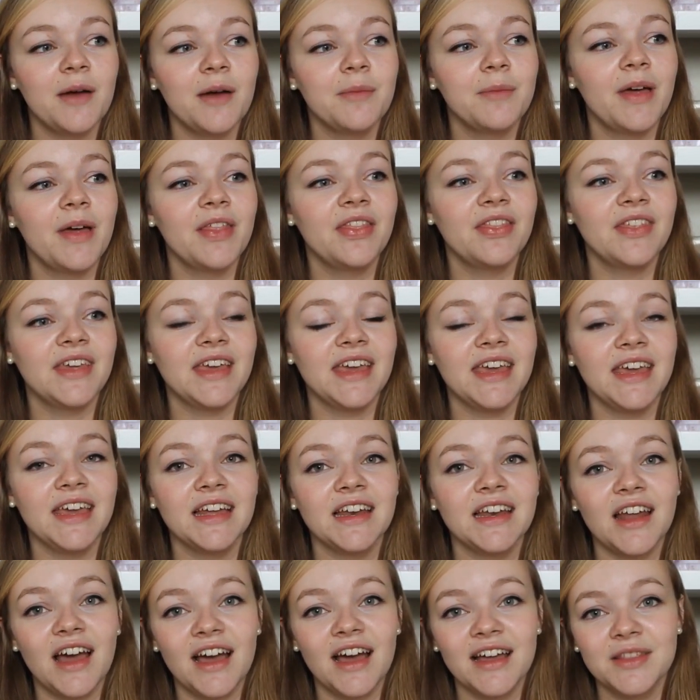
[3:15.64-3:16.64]
The
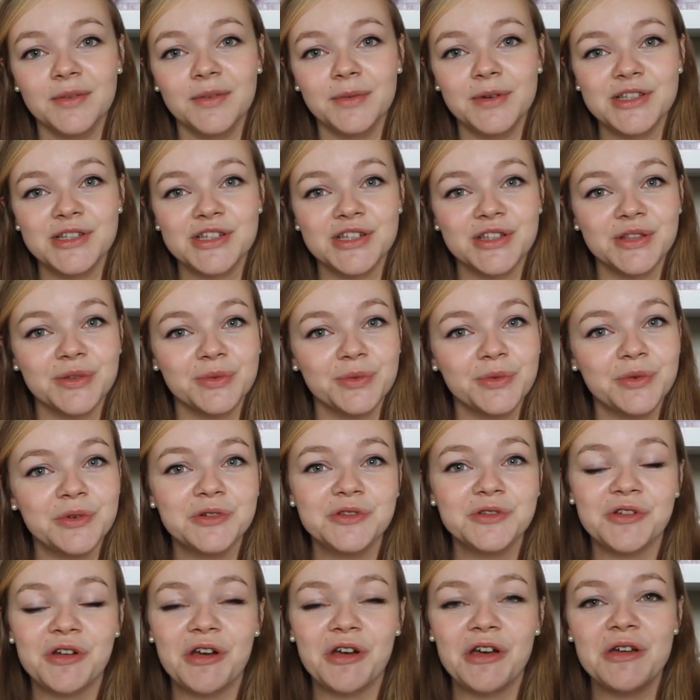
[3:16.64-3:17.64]
Lion, the Witch and the
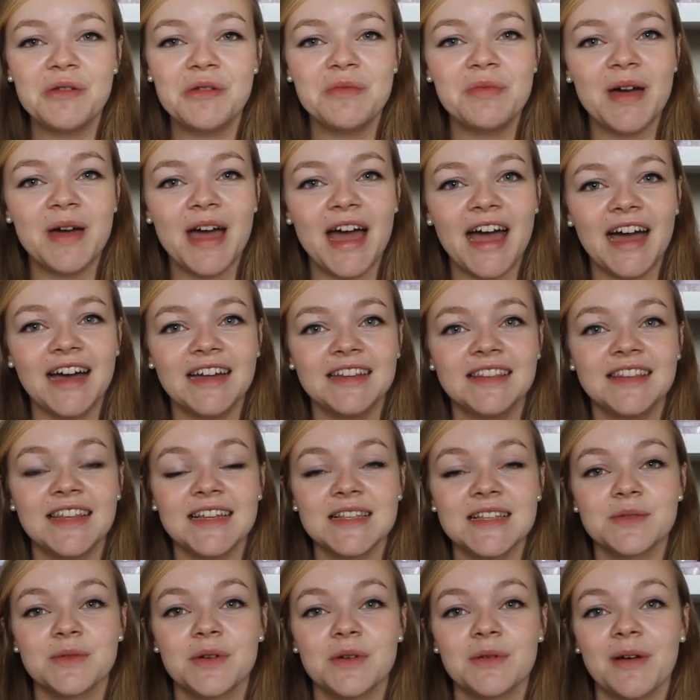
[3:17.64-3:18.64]
Wardrobe, and
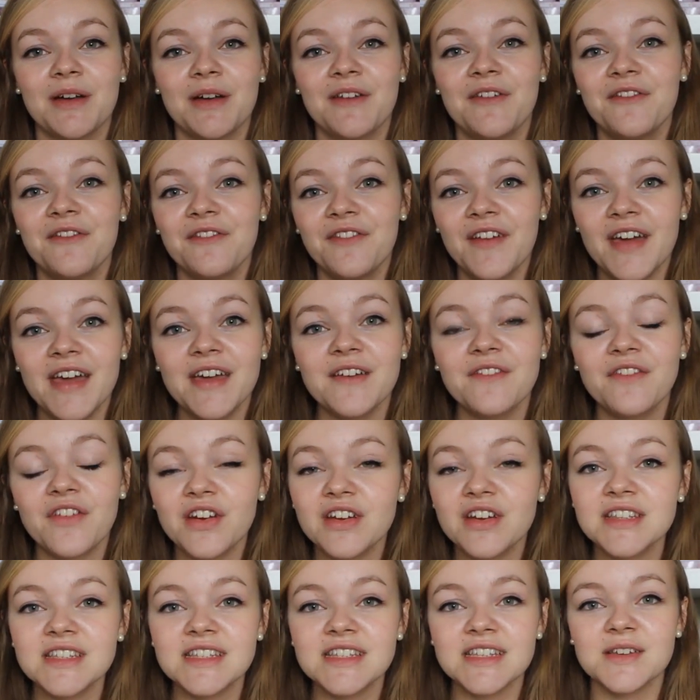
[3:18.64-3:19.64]
that's one of my
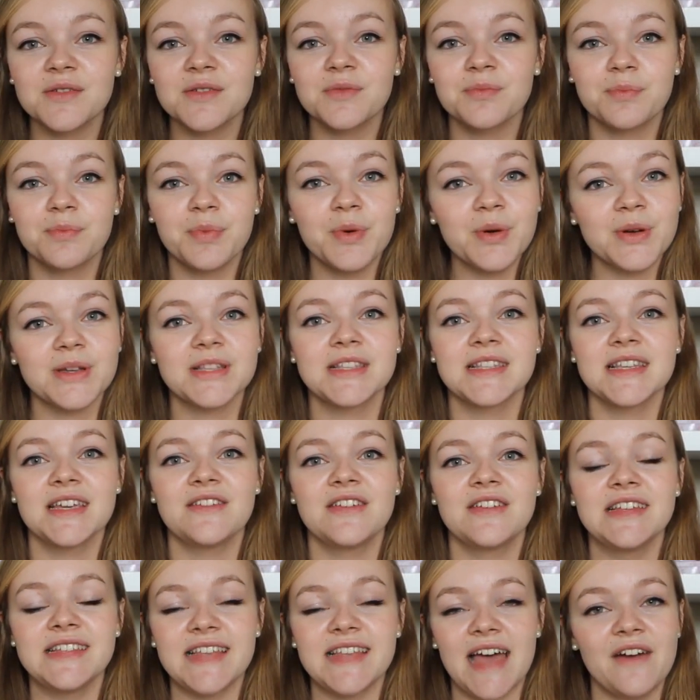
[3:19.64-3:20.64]
favourite book
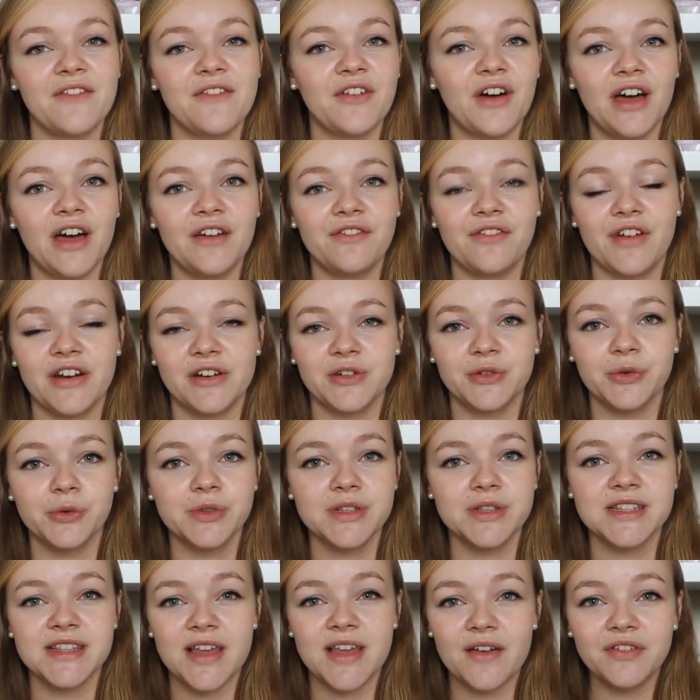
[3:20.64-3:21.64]
series ever. I've read all
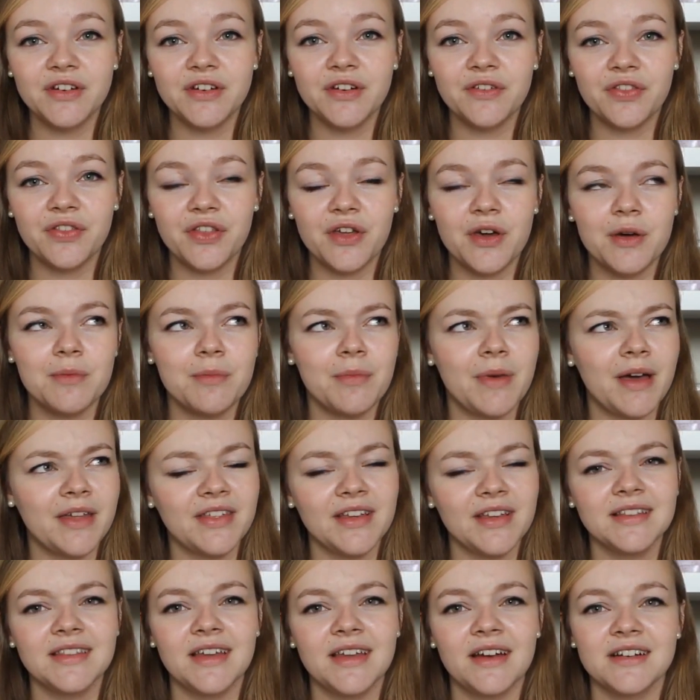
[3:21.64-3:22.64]
7 of them, I
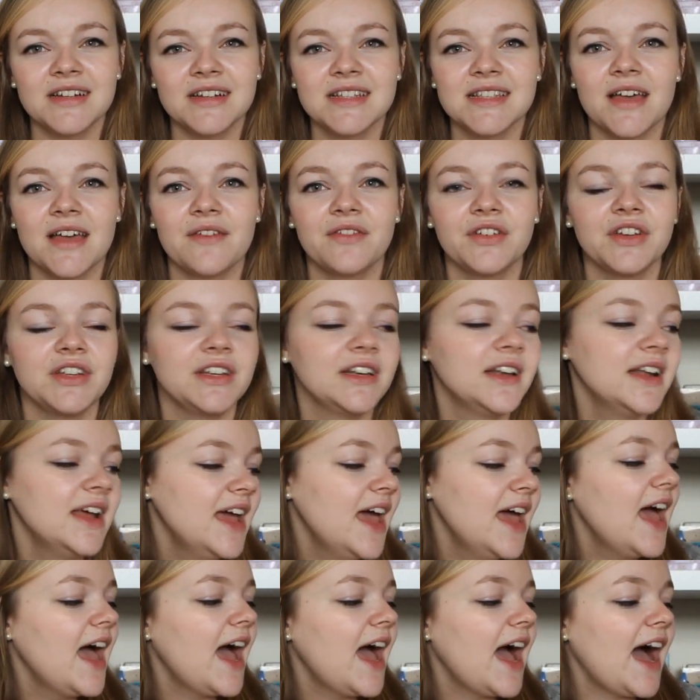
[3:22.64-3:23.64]
think there are 7,
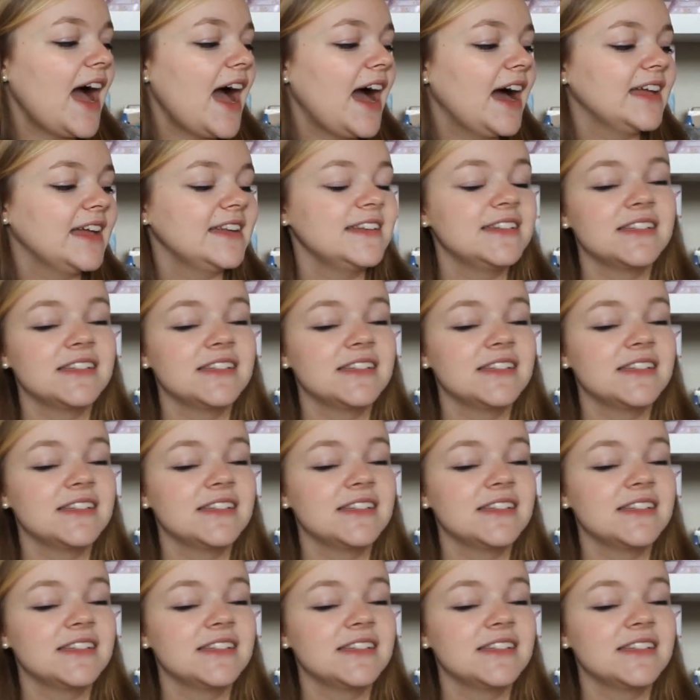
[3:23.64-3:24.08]
and